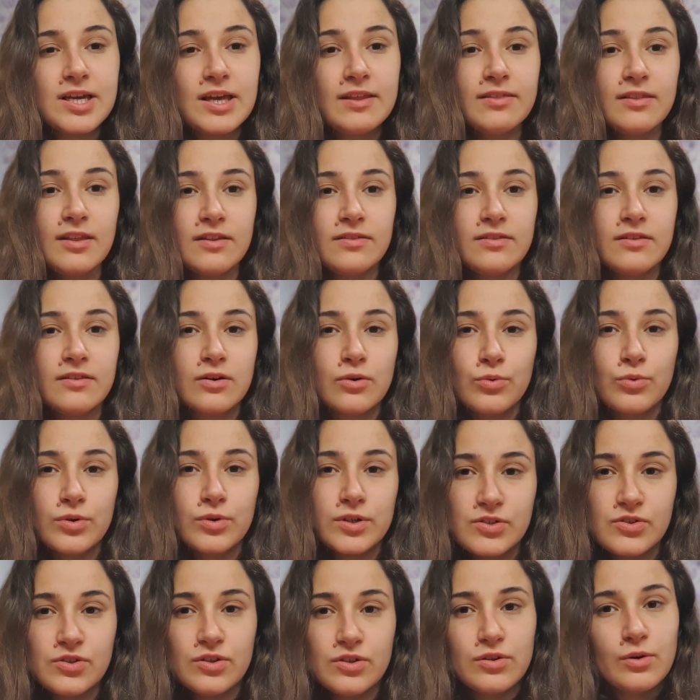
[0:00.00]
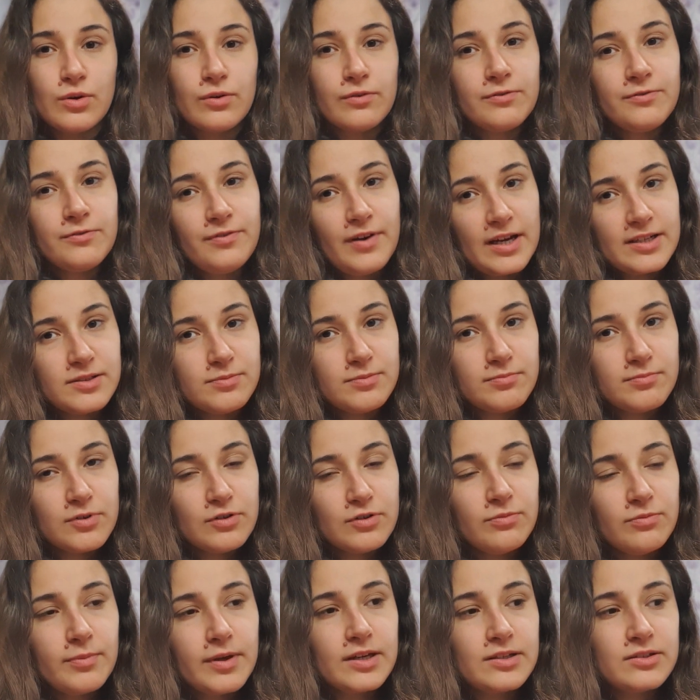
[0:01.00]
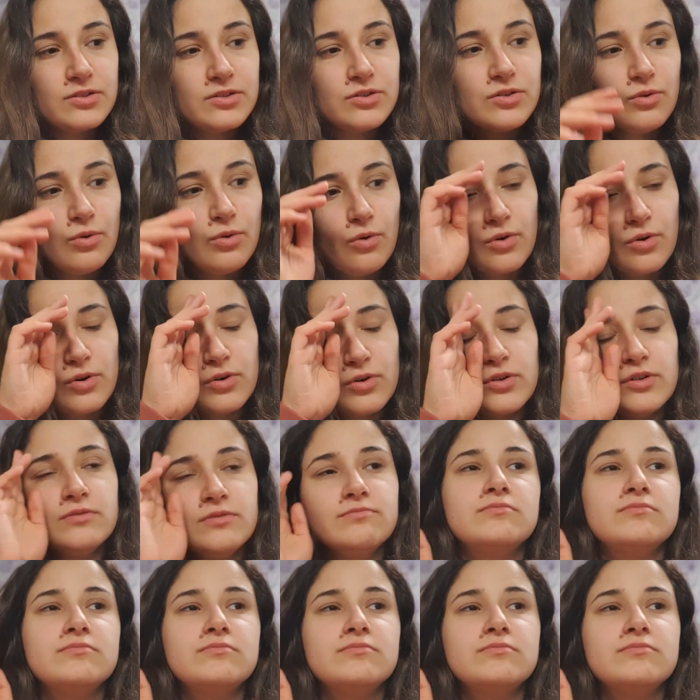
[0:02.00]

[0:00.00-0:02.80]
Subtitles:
and then there was, fat movement or